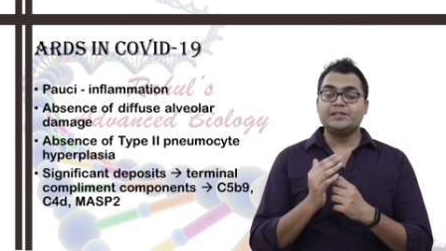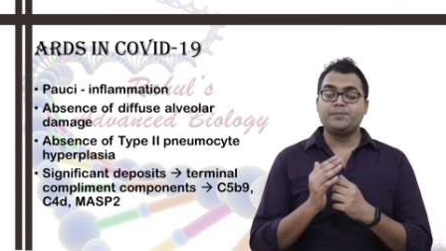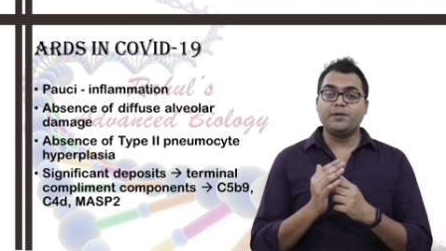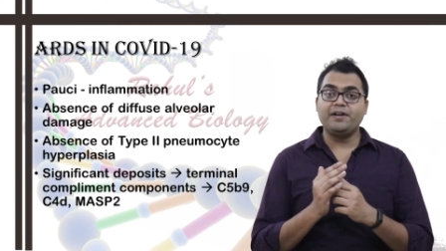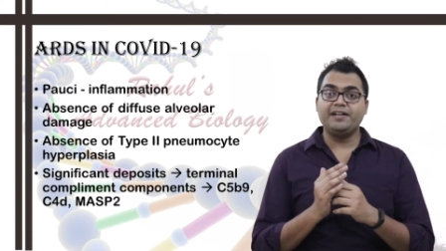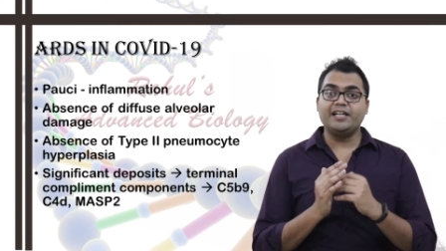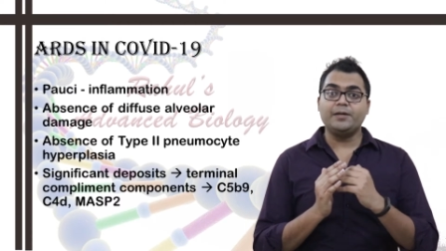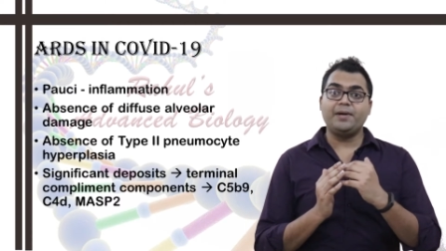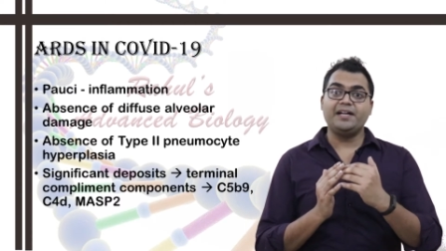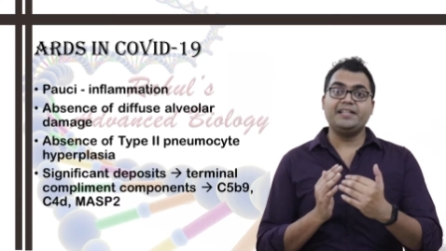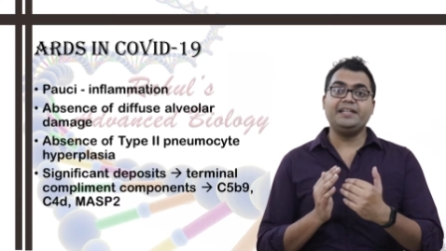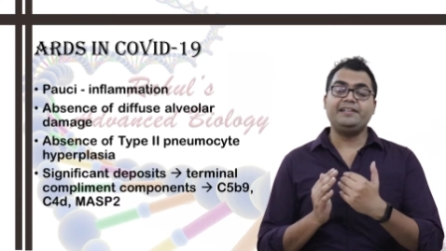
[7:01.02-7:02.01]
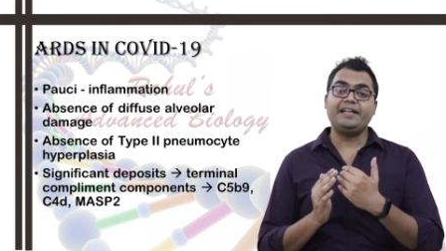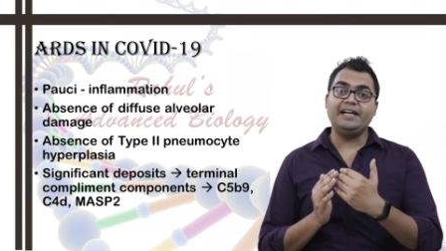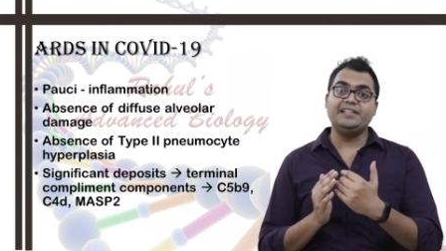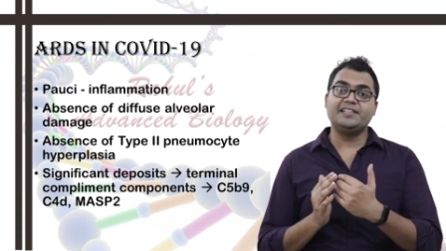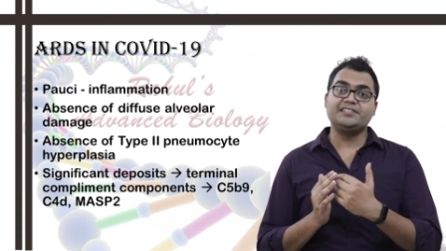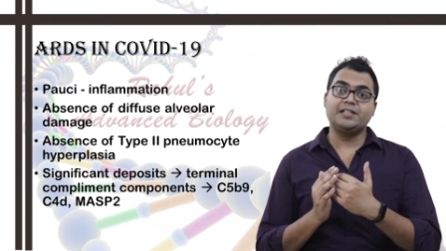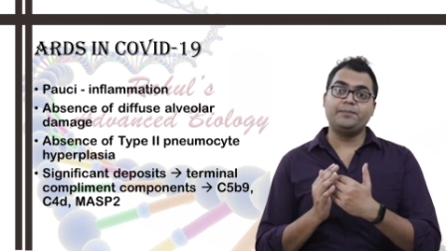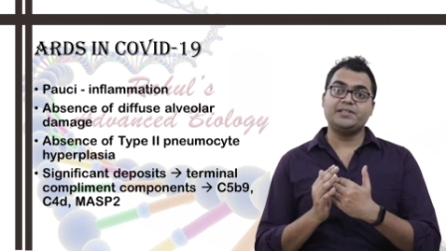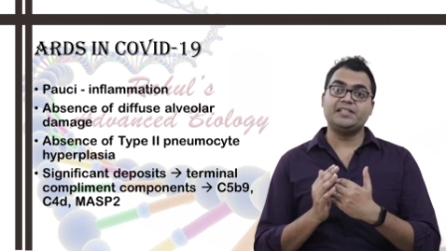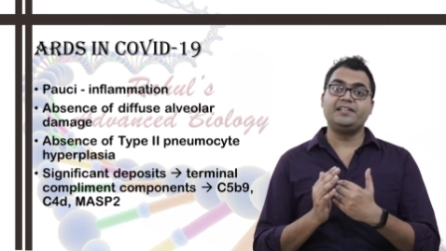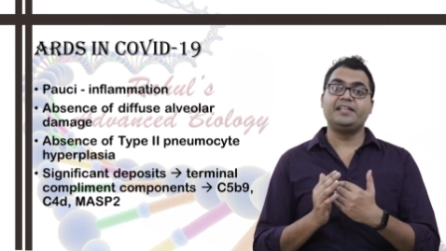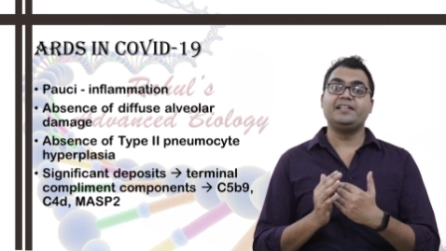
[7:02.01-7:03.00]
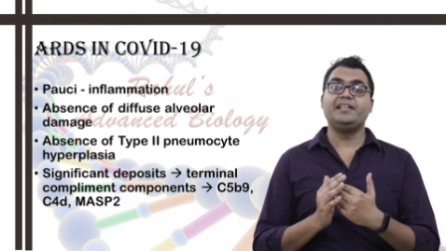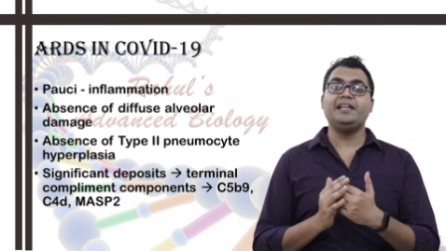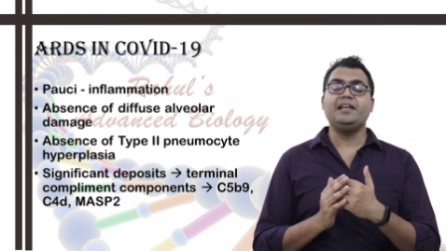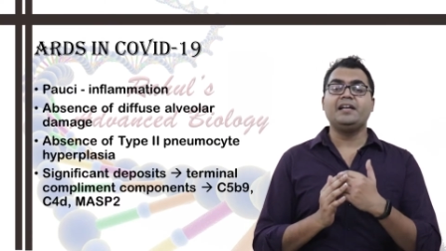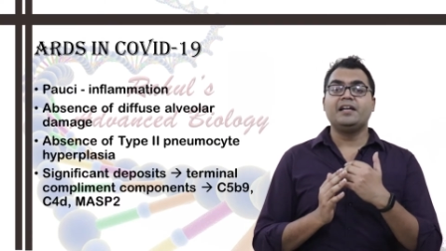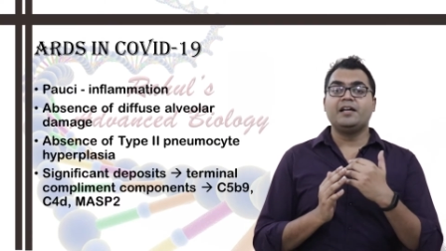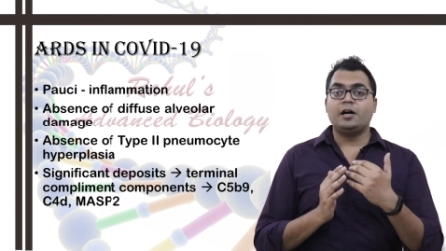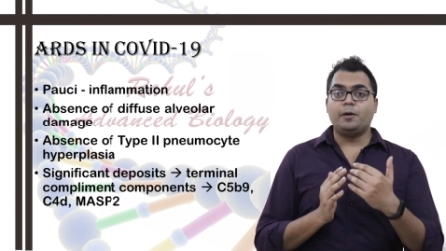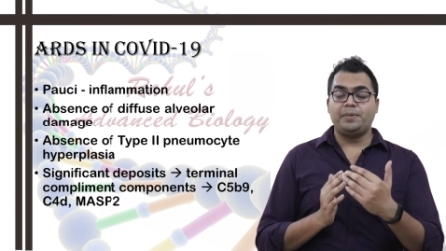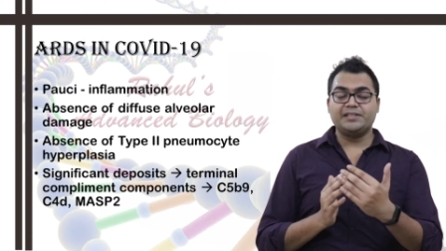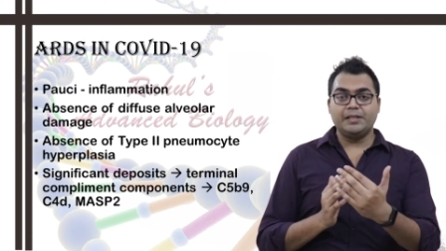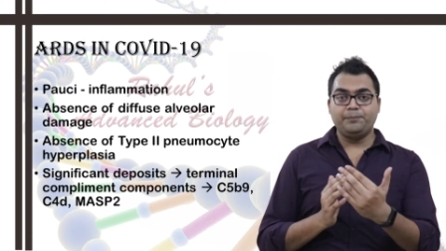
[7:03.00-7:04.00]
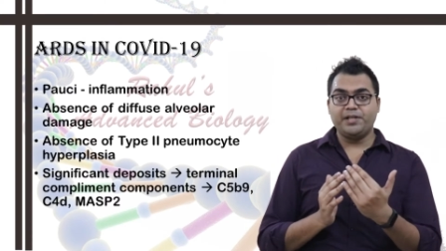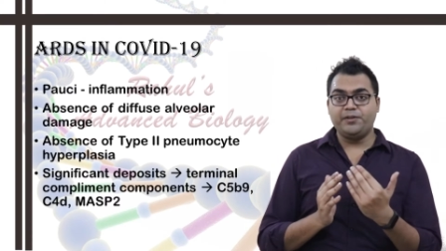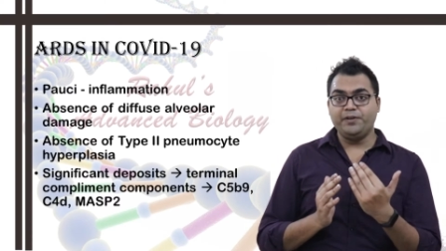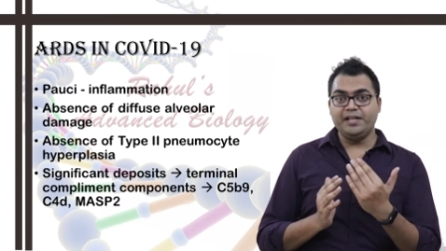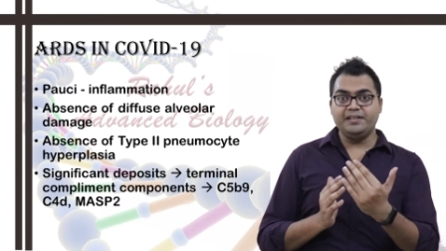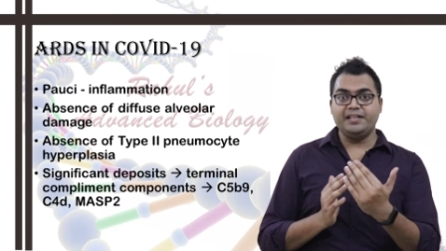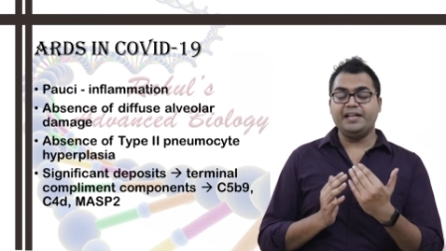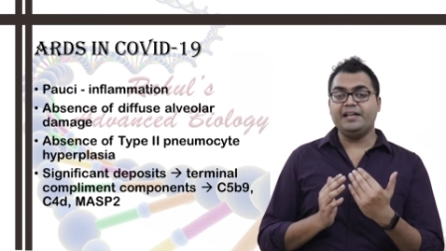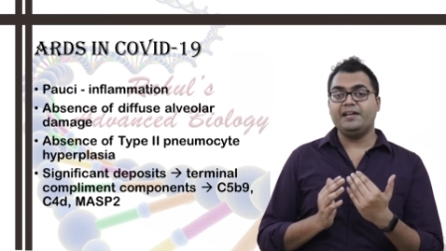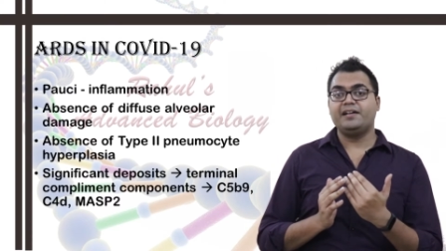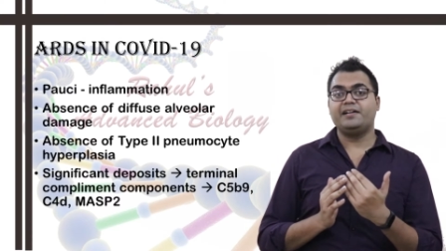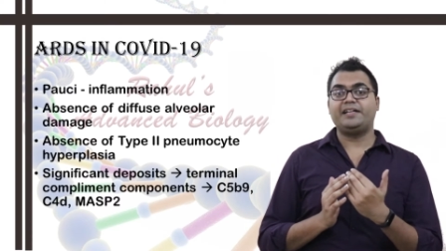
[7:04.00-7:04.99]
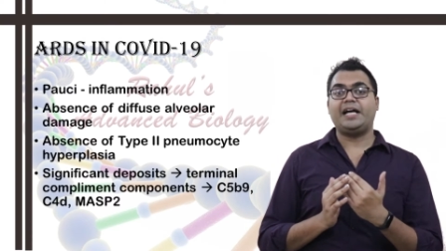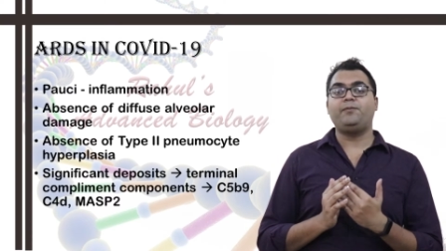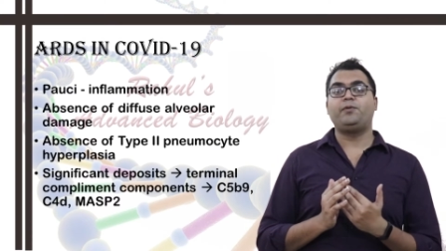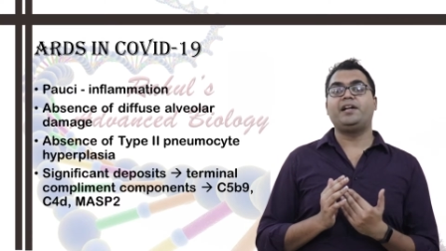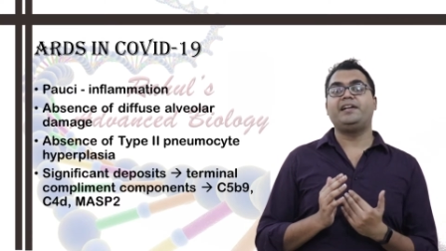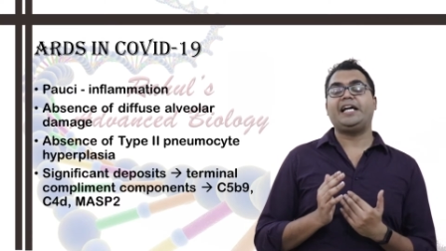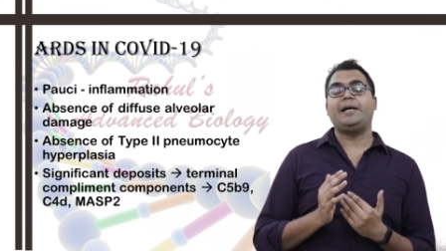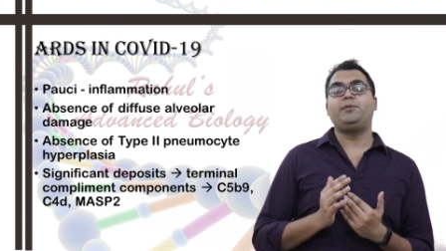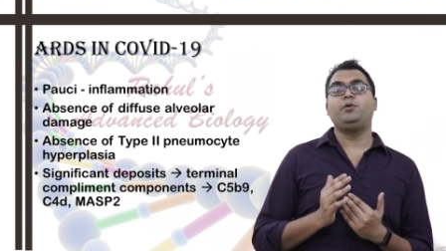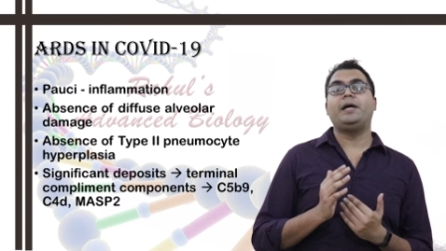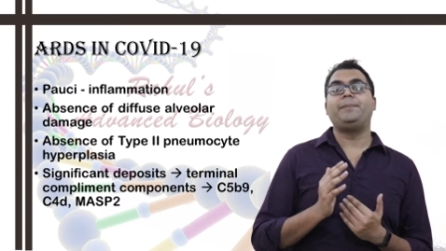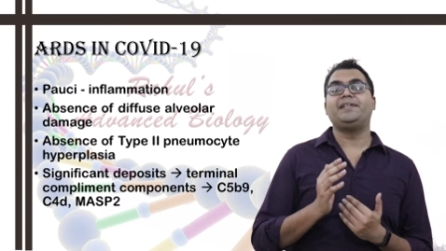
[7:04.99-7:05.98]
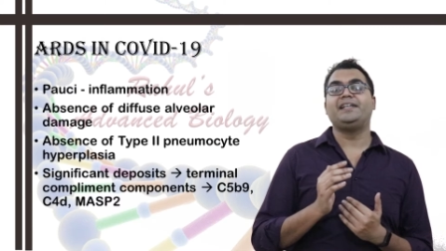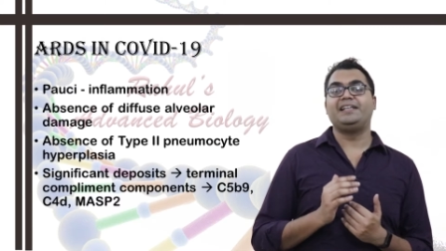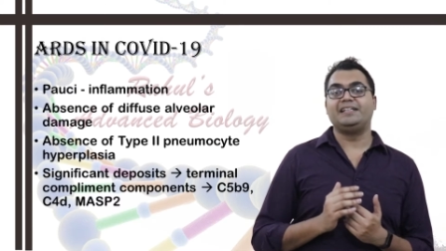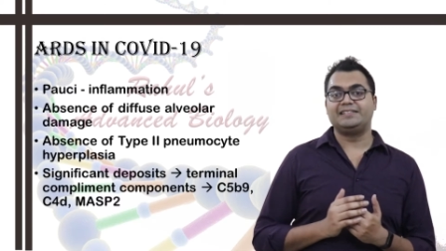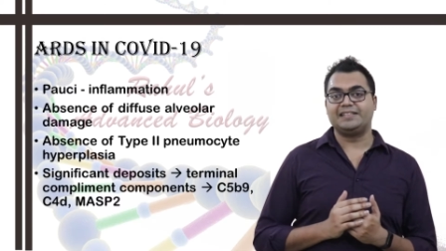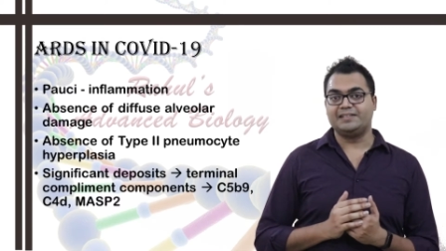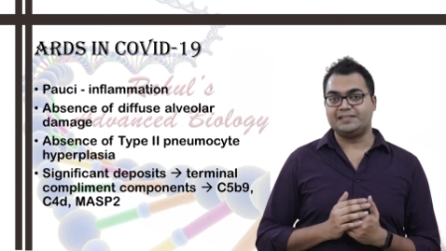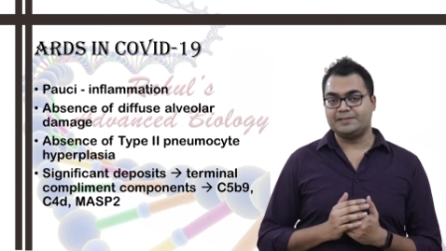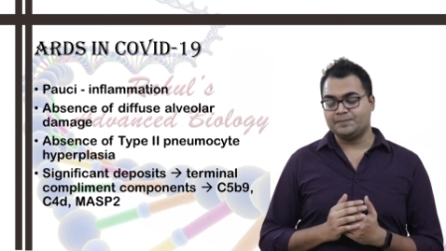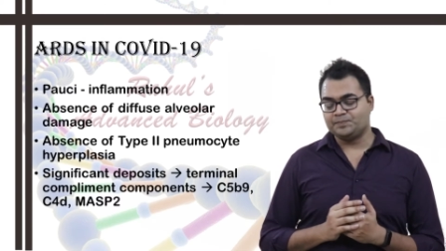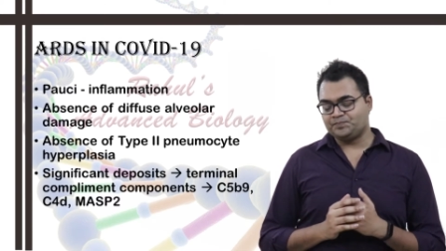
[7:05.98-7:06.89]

prevented by the tight junction present between the type 1 and type 2 epithelial cells,